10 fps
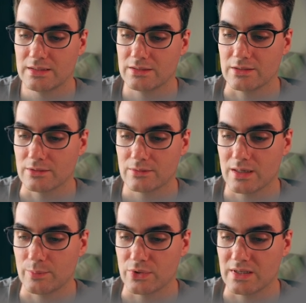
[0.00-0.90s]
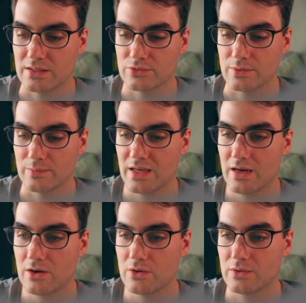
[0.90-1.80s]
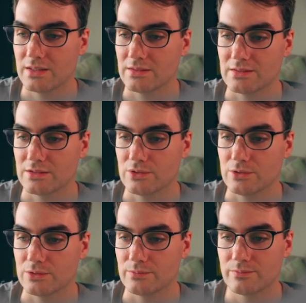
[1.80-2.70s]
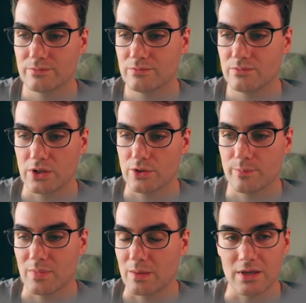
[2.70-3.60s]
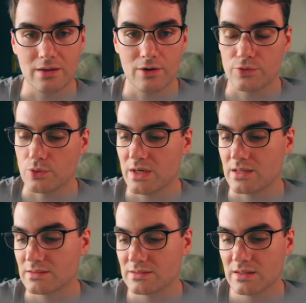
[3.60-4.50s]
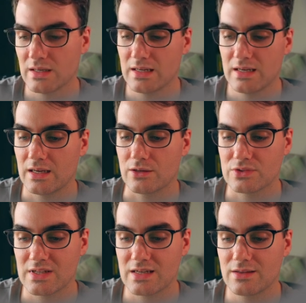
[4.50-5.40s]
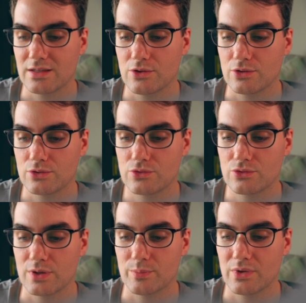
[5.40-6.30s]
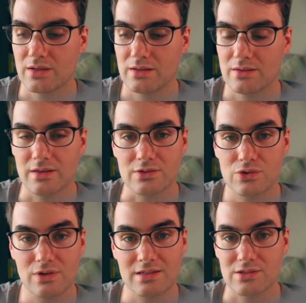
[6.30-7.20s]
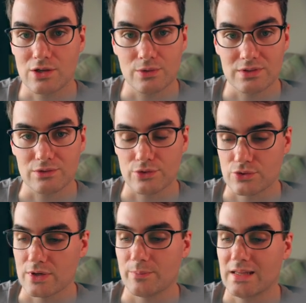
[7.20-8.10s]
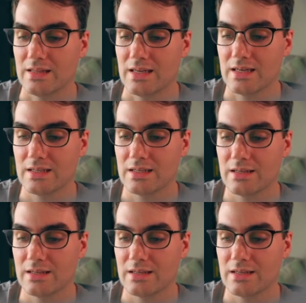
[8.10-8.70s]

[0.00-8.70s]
you know, a couple of days from now until, you know, maybe a few weeks, it'll say that your trip, there's 2 days to go until the trip. And then